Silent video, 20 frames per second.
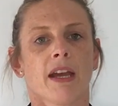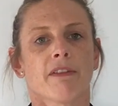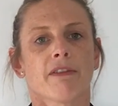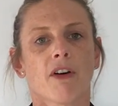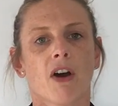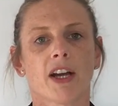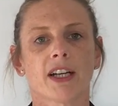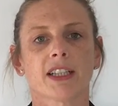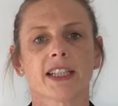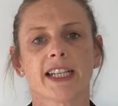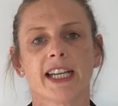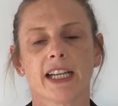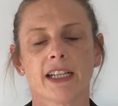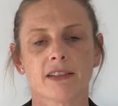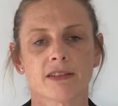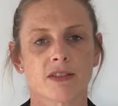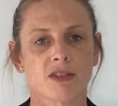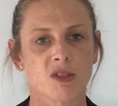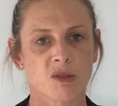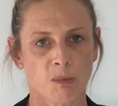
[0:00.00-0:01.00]
Finally,
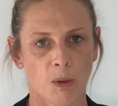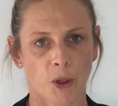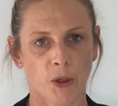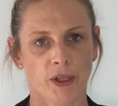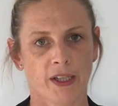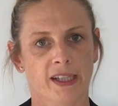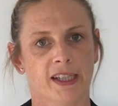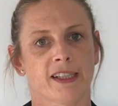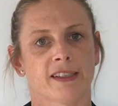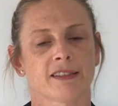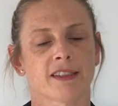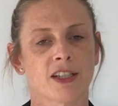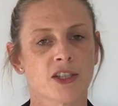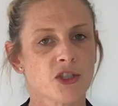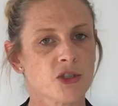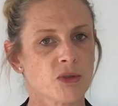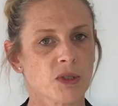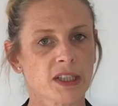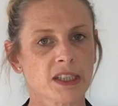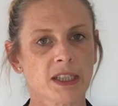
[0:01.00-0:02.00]
smoking.
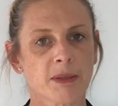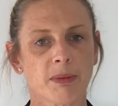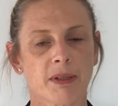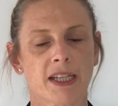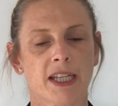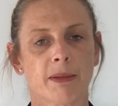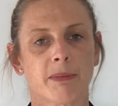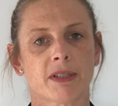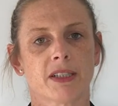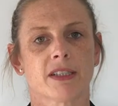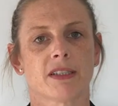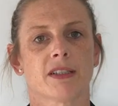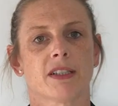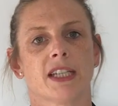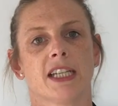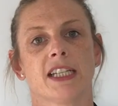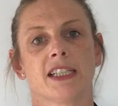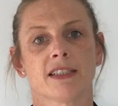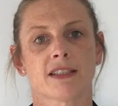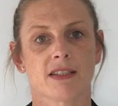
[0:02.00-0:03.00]
Strictly
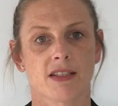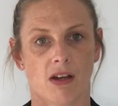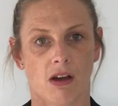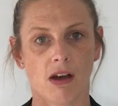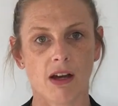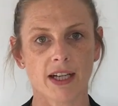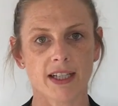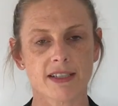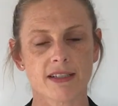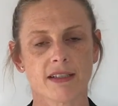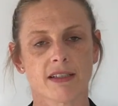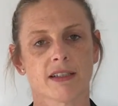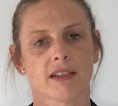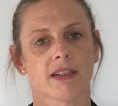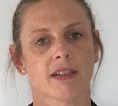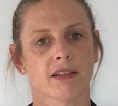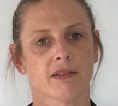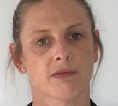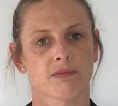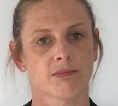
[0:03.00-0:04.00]
prohibited inside,
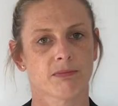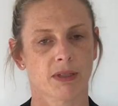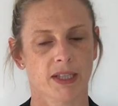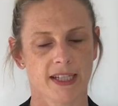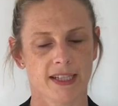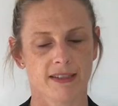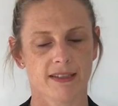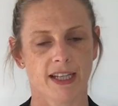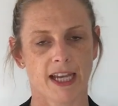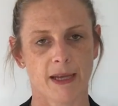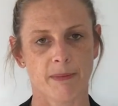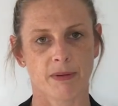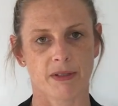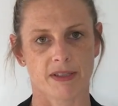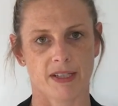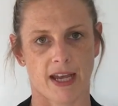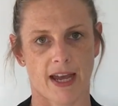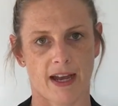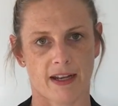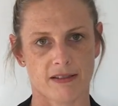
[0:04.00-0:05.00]
please keep
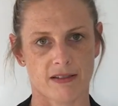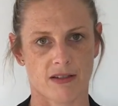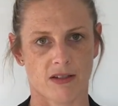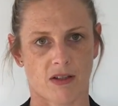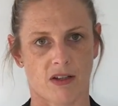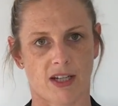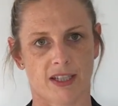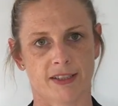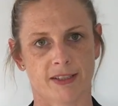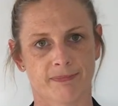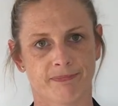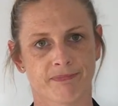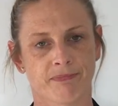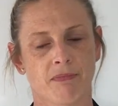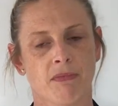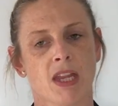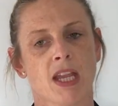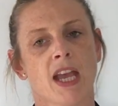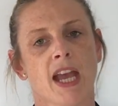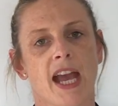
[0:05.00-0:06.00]
it to outside.
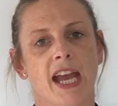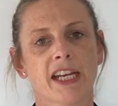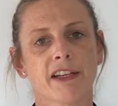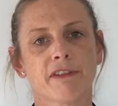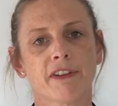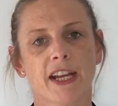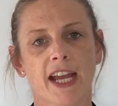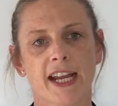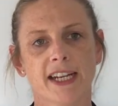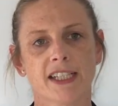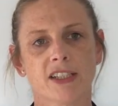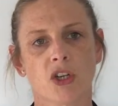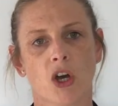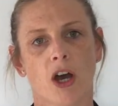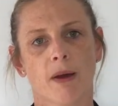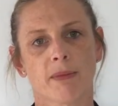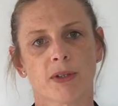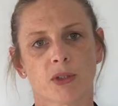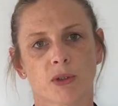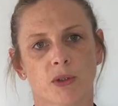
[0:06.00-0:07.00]
And if at any
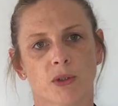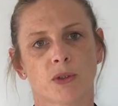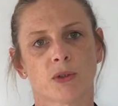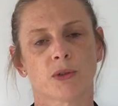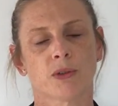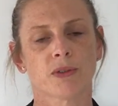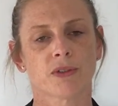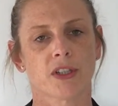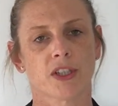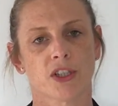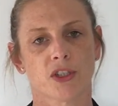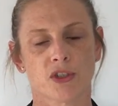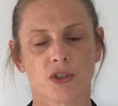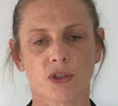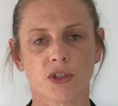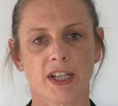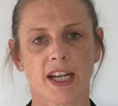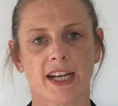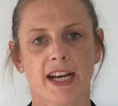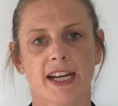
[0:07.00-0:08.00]
time at all that you
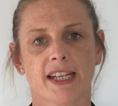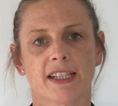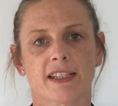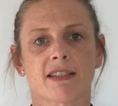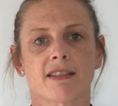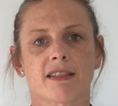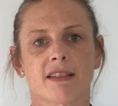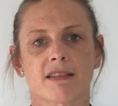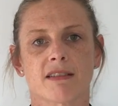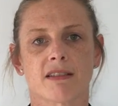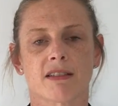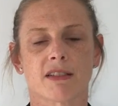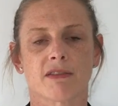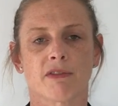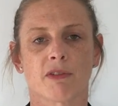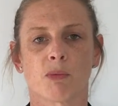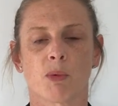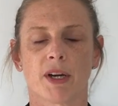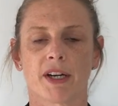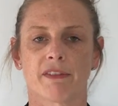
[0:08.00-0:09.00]
do need any assistance
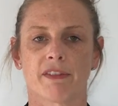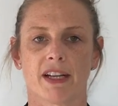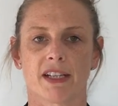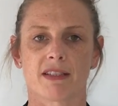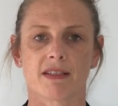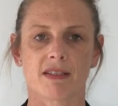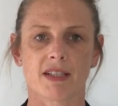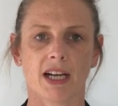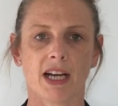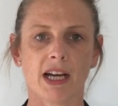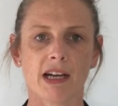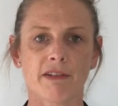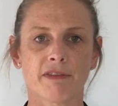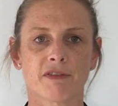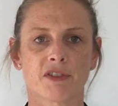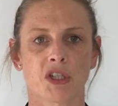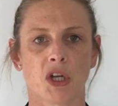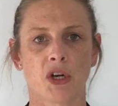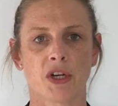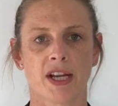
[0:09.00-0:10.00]
from one of our
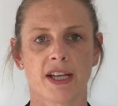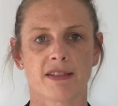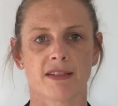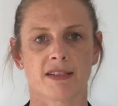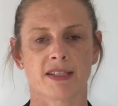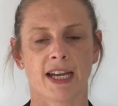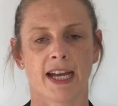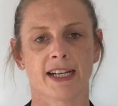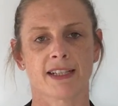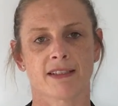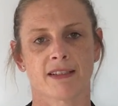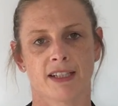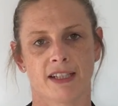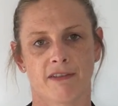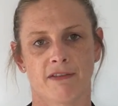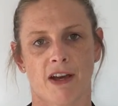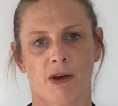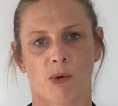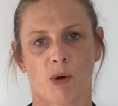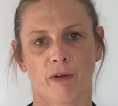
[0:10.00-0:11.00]
staff, don't hesitate
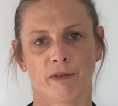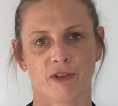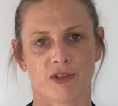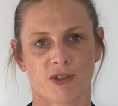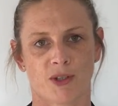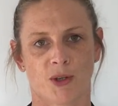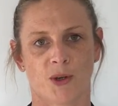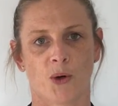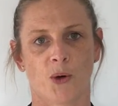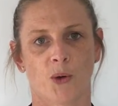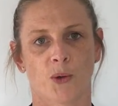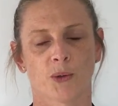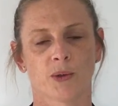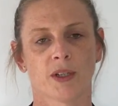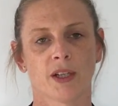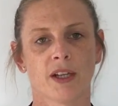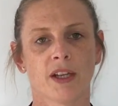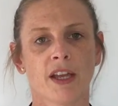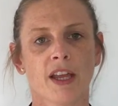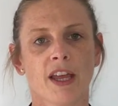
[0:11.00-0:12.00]
to give our office a
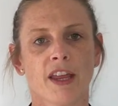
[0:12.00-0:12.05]
call.